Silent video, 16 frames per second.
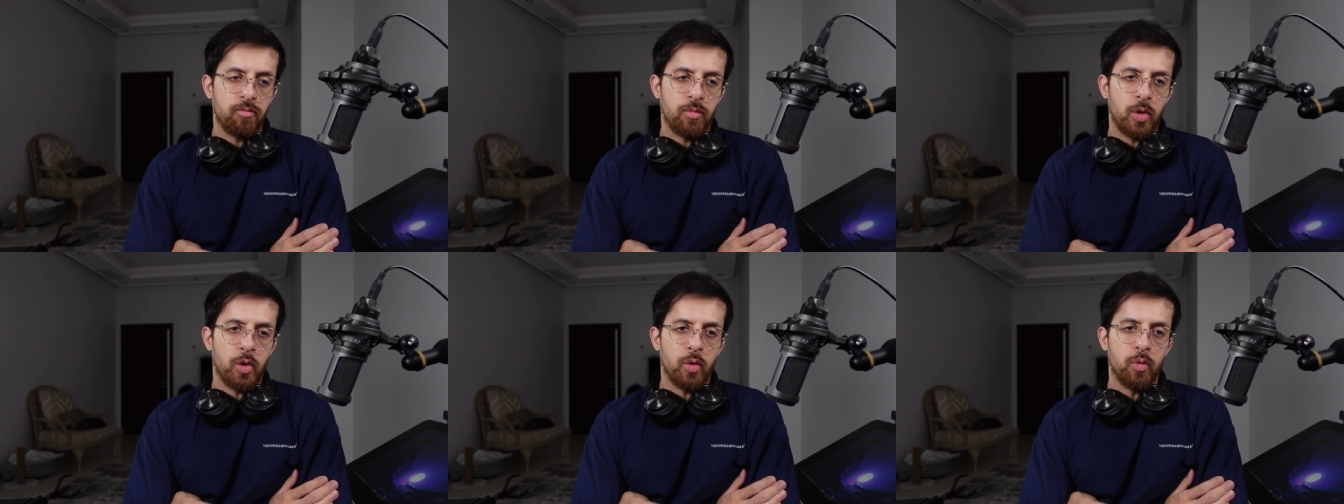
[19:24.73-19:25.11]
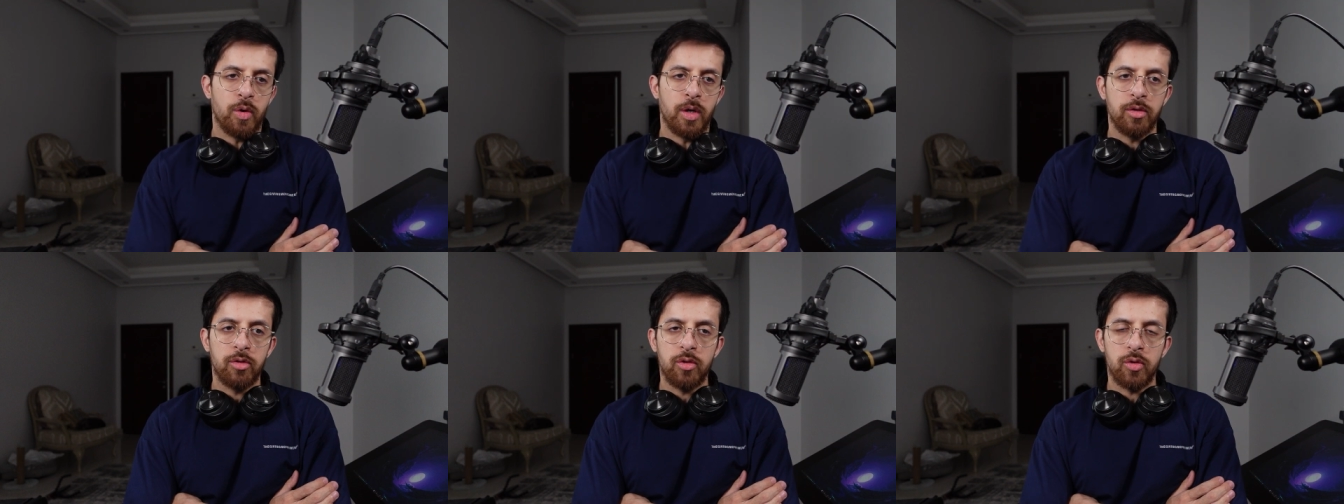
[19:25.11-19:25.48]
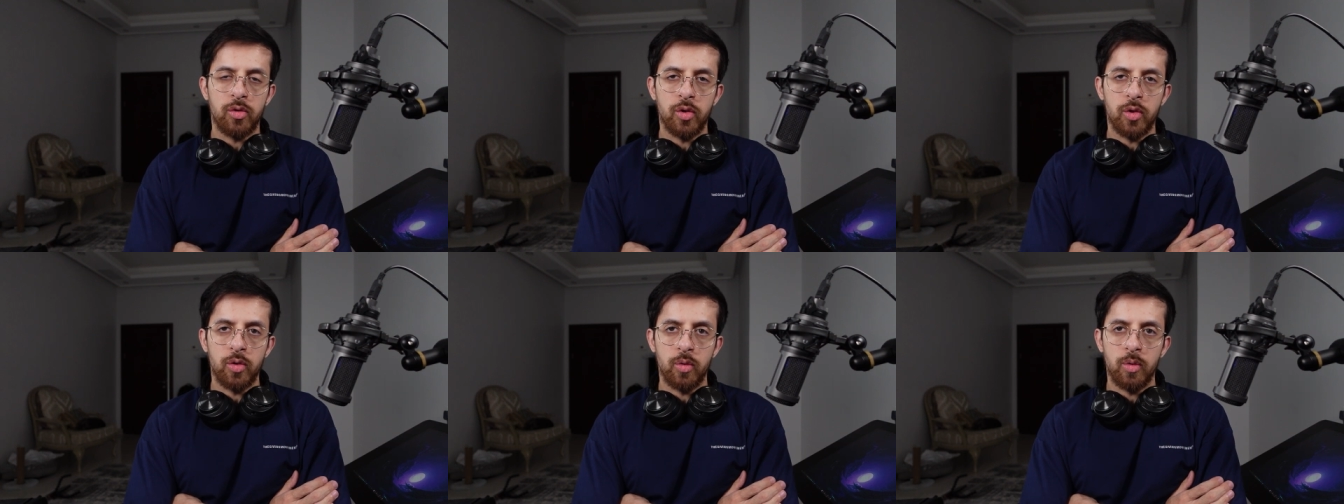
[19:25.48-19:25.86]
you want to
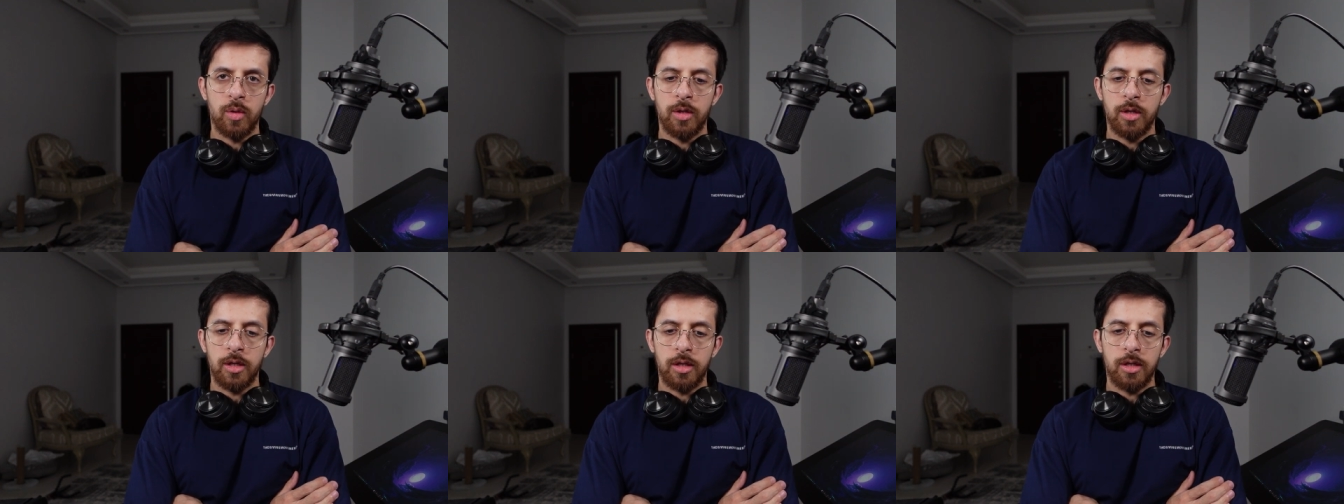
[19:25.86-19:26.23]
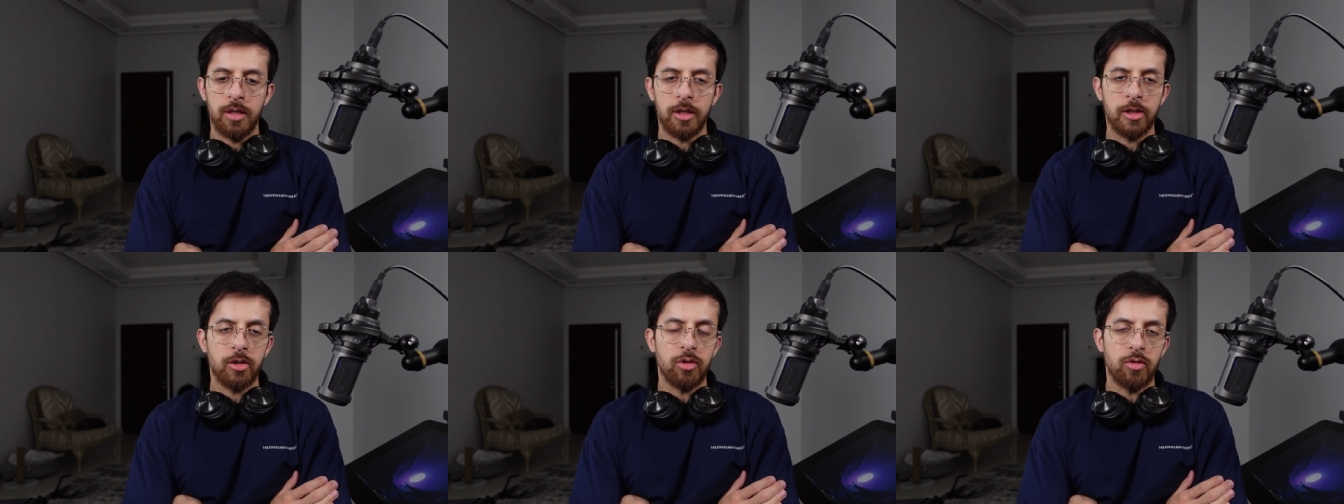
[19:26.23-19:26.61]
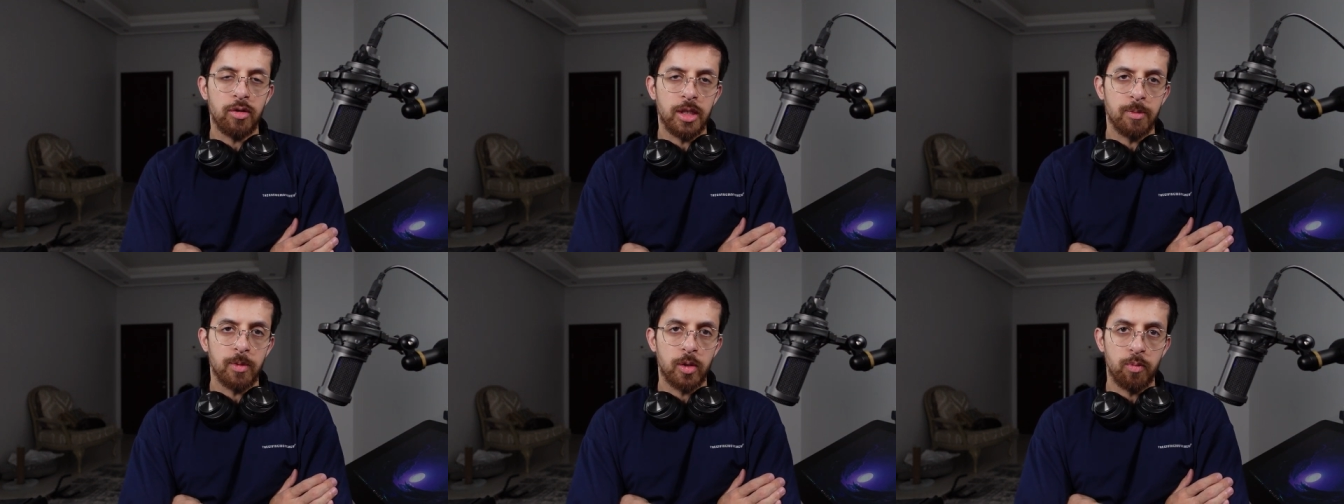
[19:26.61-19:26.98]
do
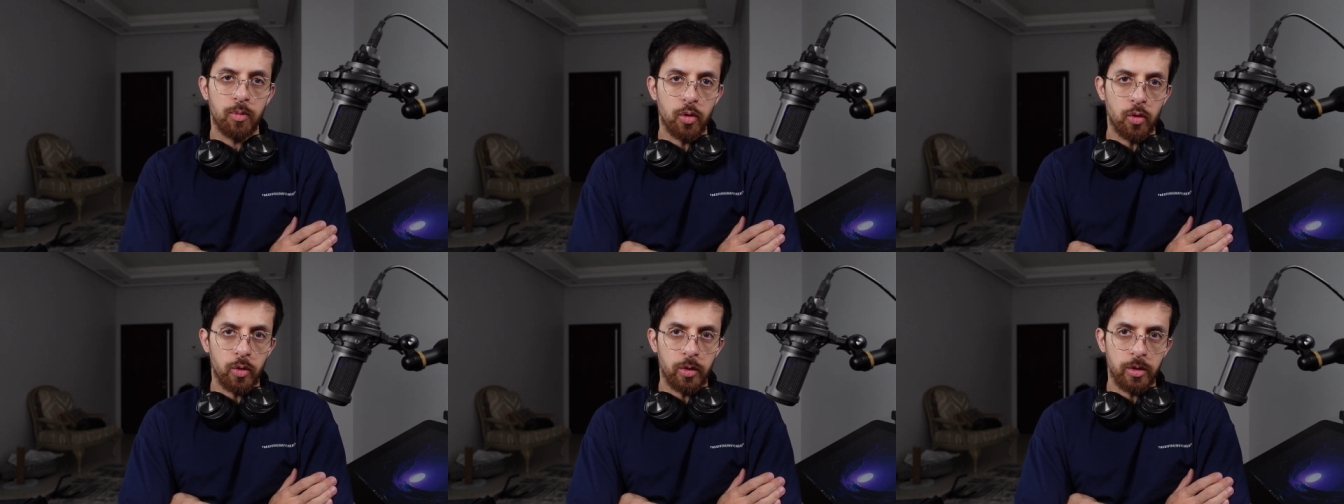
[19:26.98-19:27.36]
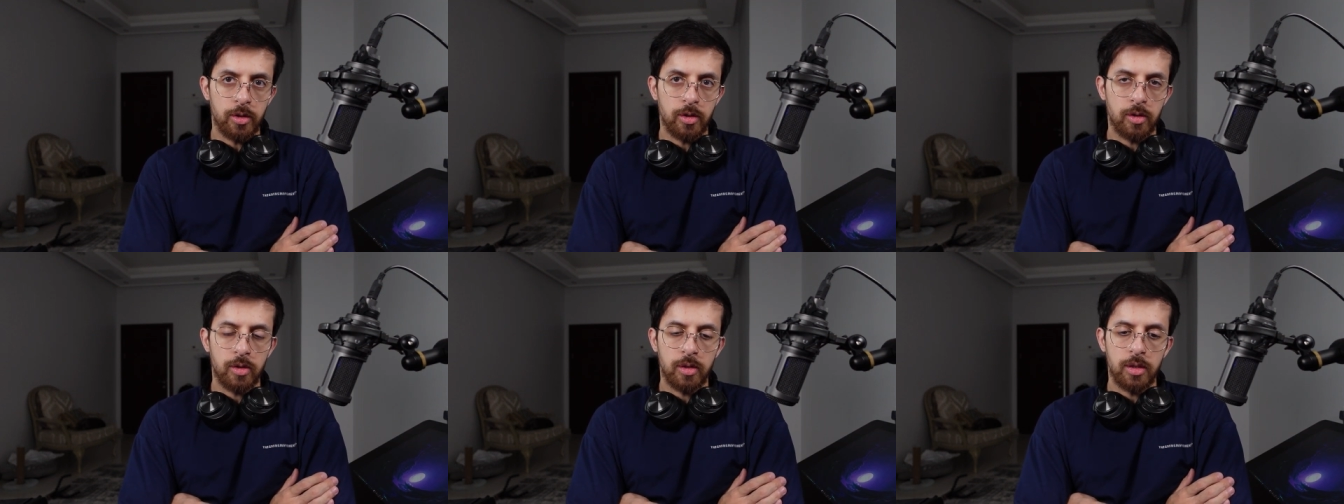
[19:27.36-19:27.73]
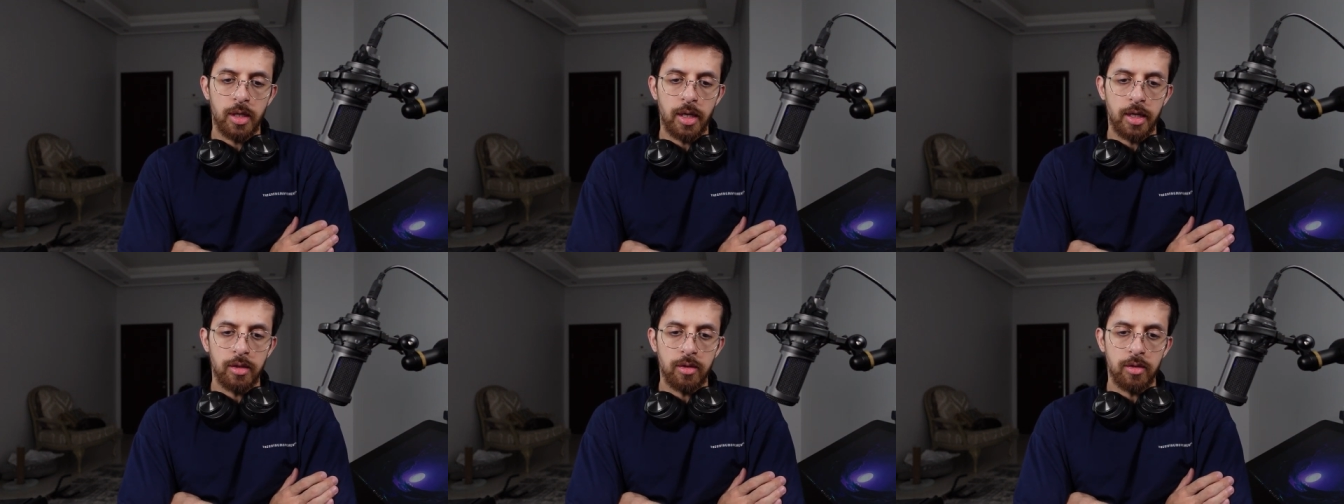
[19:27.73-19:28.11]
extreme sports
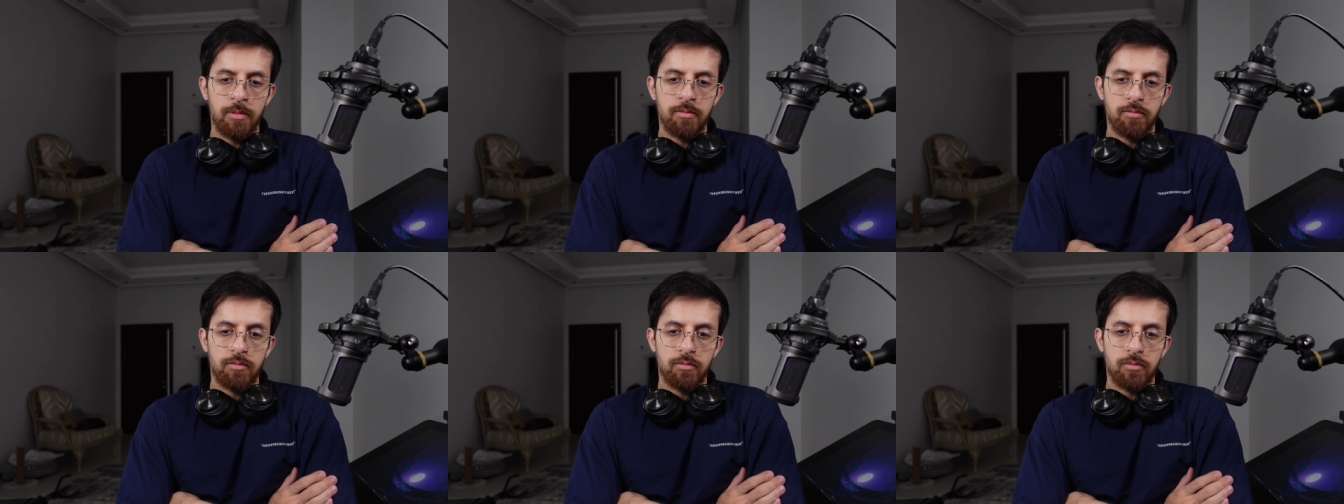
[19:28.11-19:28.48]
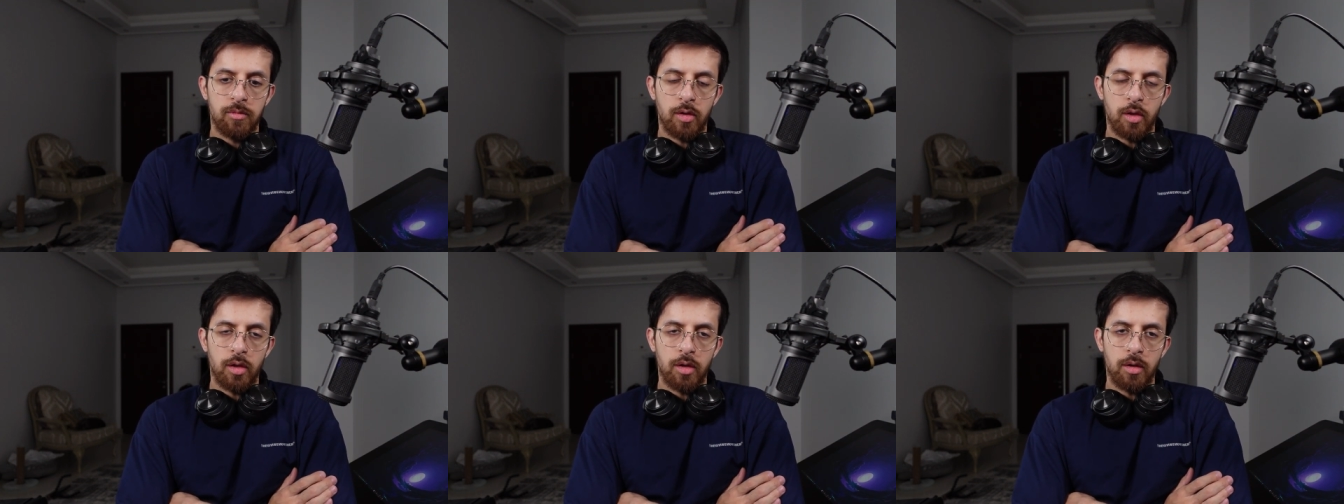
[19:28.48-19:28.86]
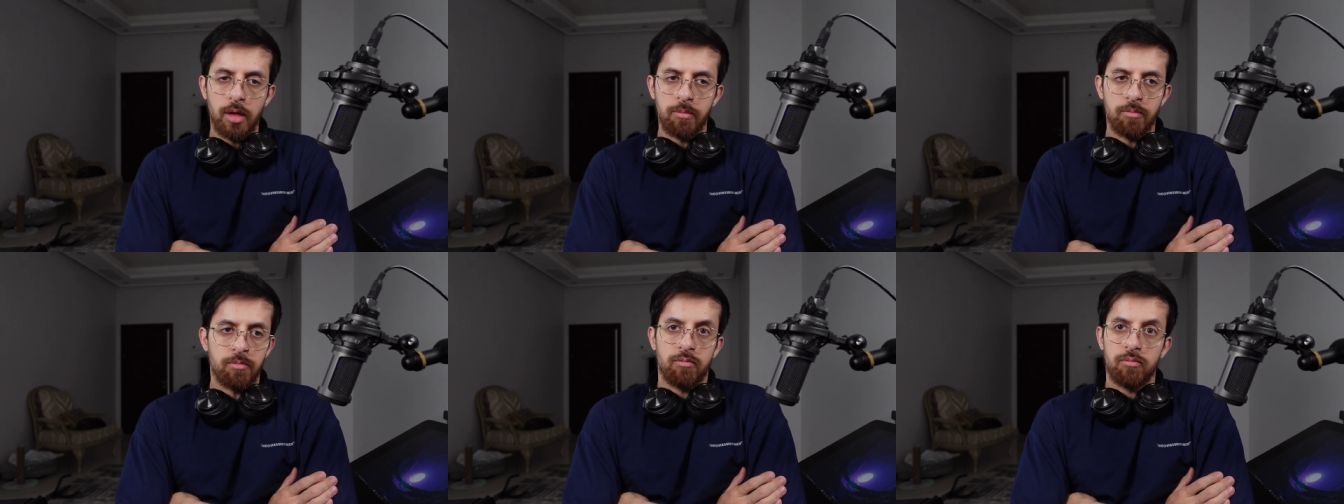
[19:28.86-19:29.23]
and
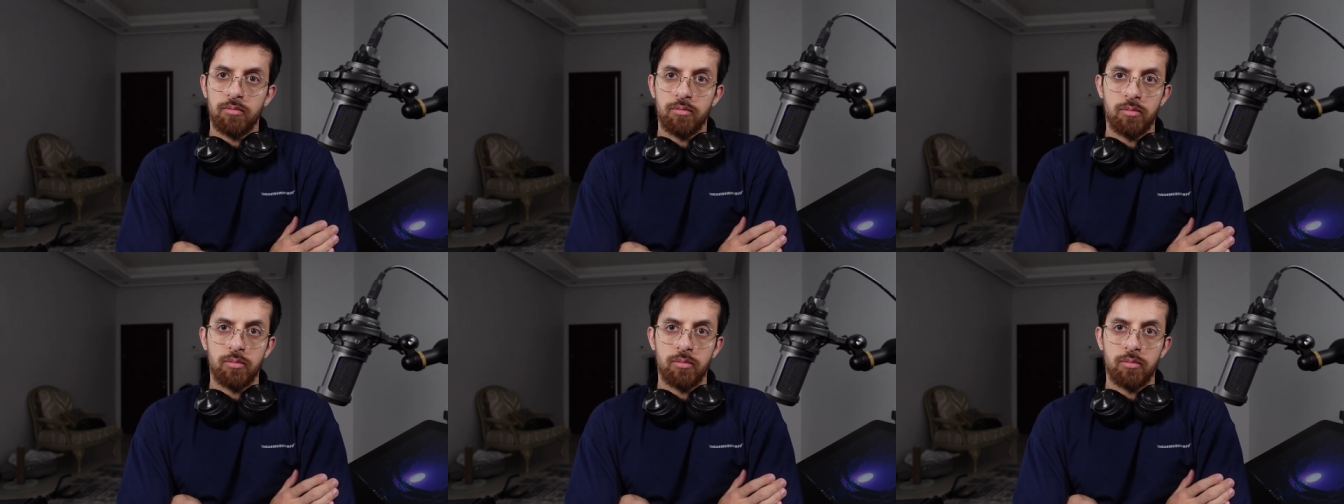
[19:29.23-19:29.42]
um,